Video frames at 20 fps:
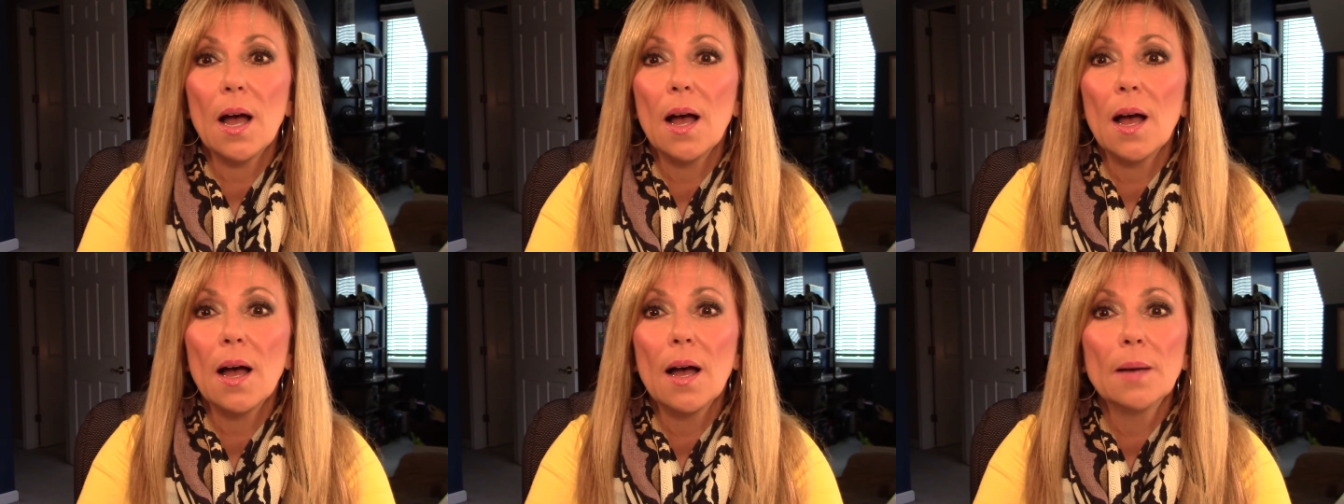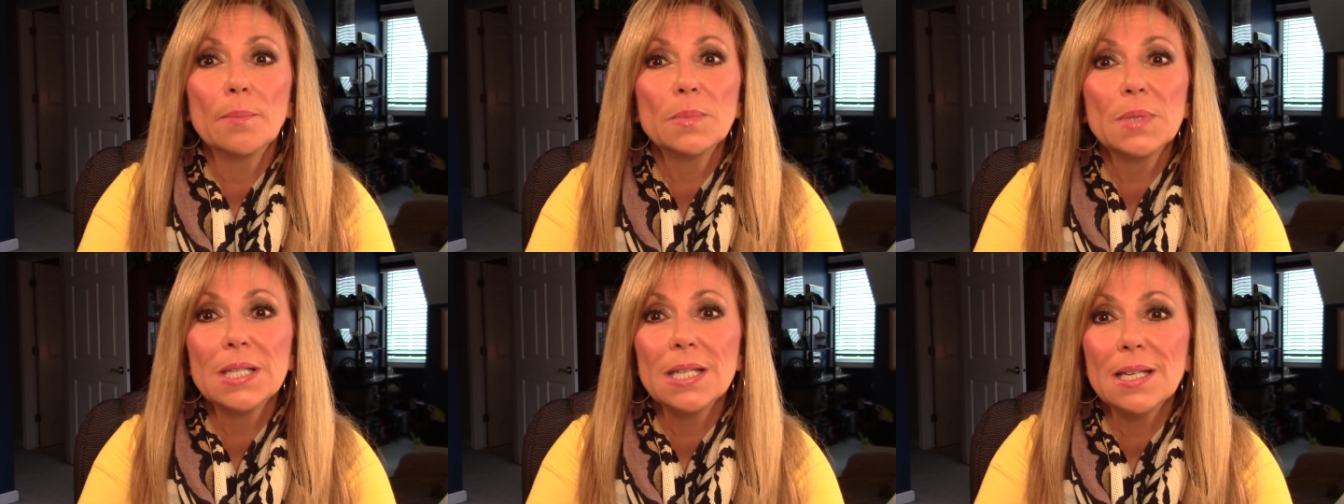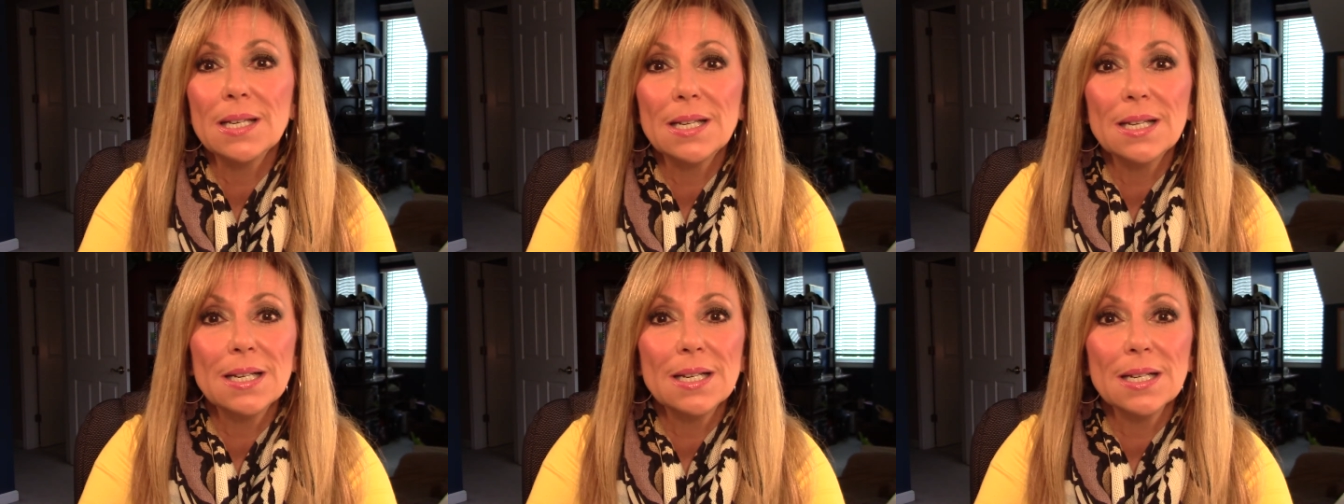
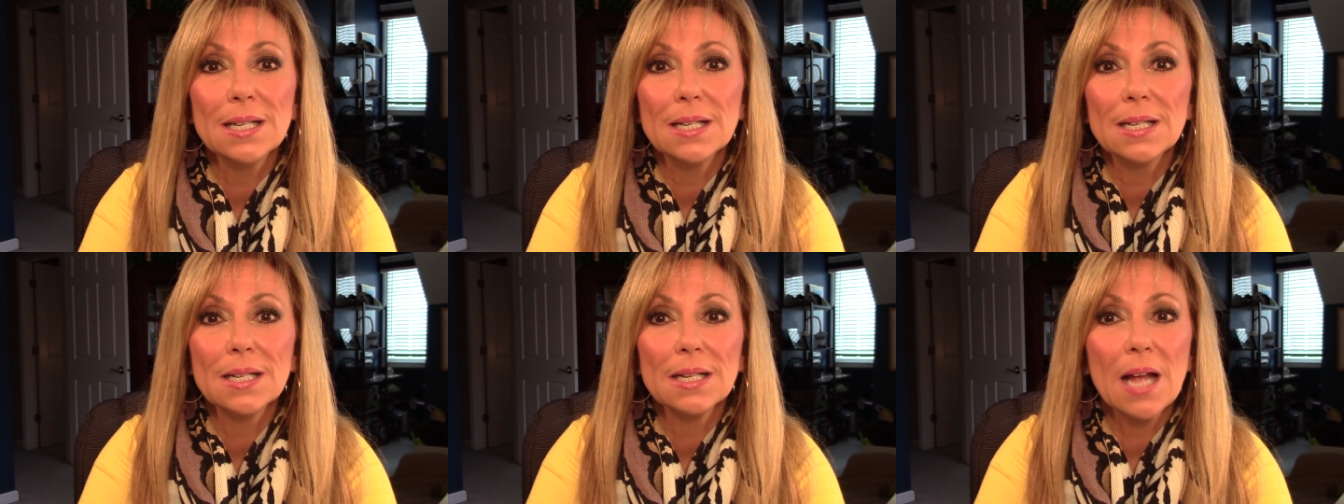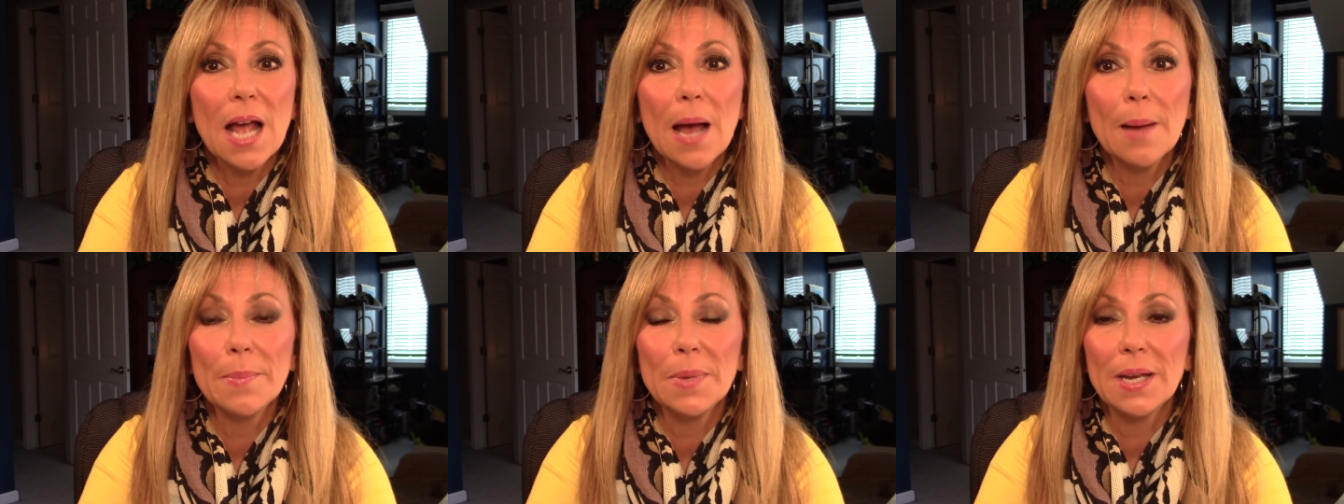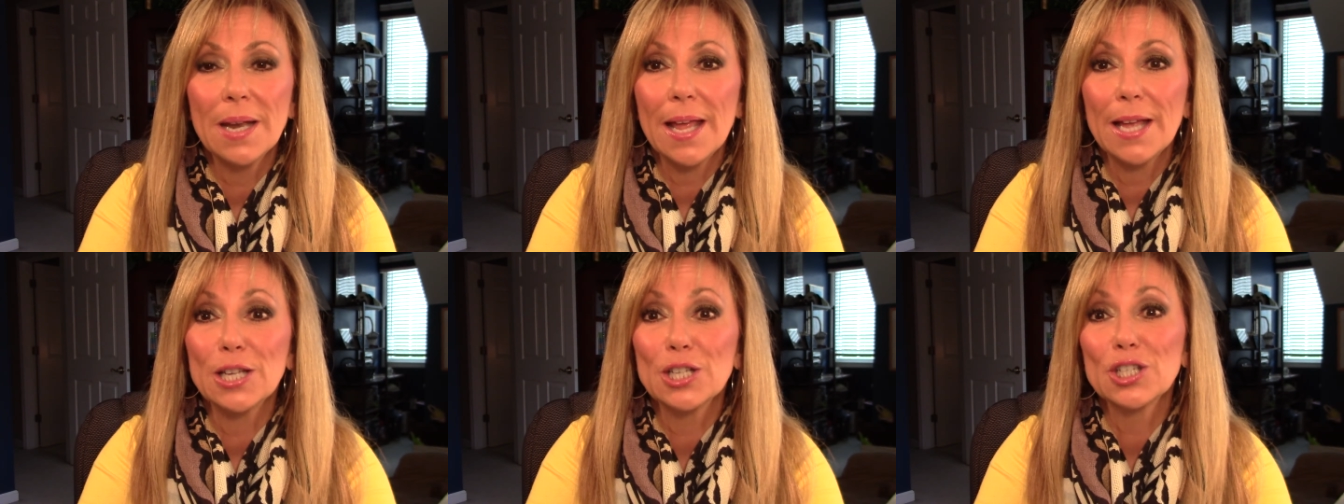umpteen
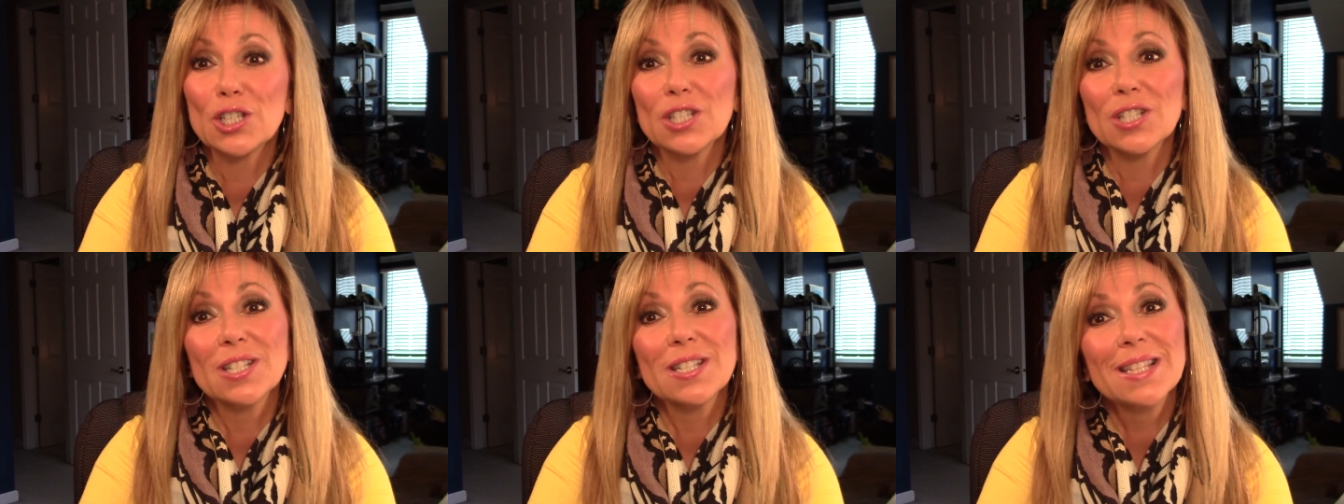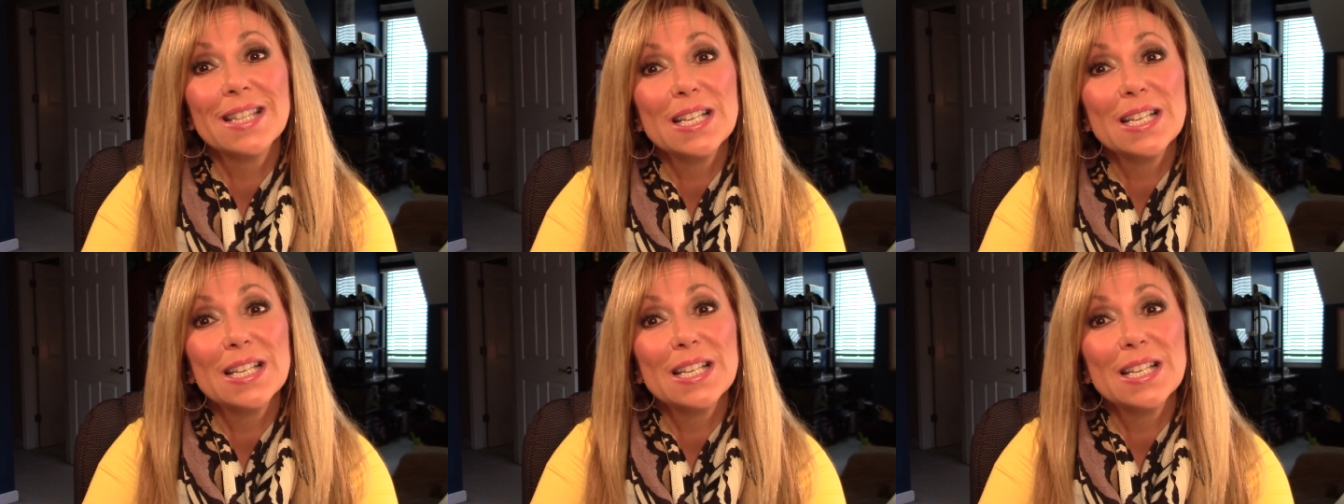combinations,